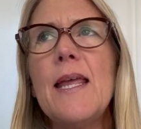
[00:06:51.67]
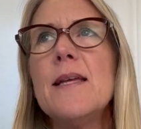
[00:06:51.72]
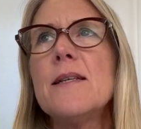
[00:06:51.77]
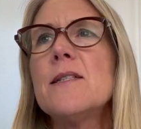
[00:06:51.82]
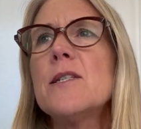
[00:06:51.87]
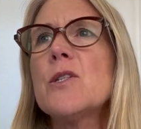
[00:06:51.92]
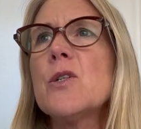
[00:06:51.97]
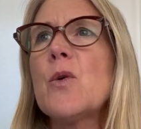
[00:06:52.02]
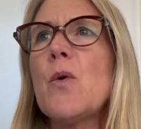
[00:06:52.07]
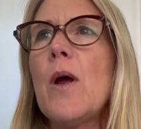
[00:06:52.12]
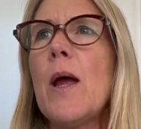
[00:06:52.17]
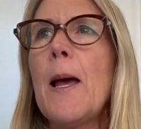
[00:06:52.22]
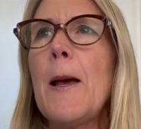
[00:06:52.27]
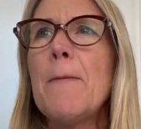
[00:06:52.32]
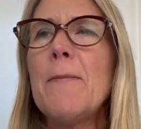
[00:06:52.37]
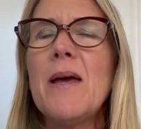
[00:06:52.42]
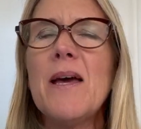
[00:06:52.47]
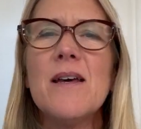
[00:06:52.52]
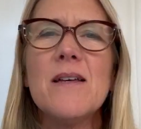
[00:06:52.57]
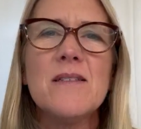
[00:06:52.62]

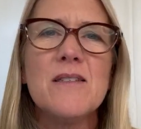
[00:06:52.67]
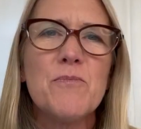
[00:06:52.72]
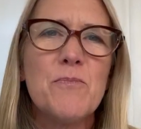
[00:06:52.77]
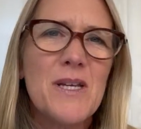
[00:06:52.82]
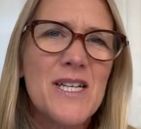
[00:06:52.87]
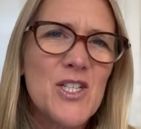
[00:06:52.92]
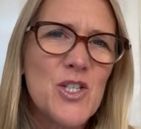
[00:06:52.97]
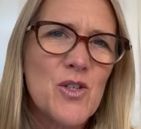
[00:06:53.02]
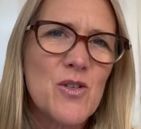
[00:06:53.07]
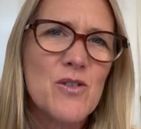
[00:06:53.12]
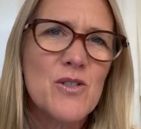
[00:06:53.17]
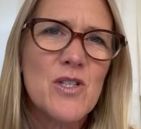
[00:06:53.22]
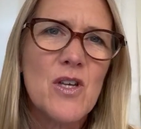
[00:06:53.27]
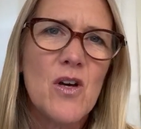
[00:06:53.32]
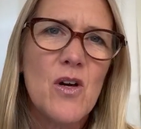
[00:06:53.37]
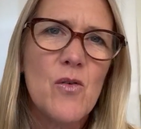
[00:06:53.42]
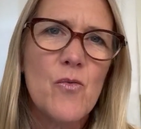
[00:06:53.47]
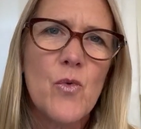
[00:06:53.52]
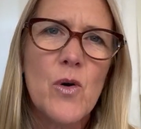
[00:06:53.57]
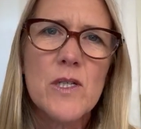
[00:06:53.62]
Instagram has pictures
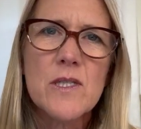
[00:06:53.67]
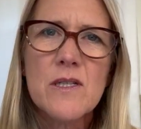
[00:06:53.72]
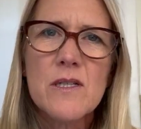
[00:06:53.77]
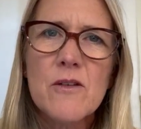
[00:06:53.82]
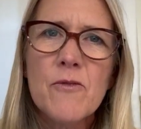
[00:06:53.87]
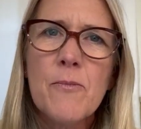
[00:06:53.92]
of Westcliff,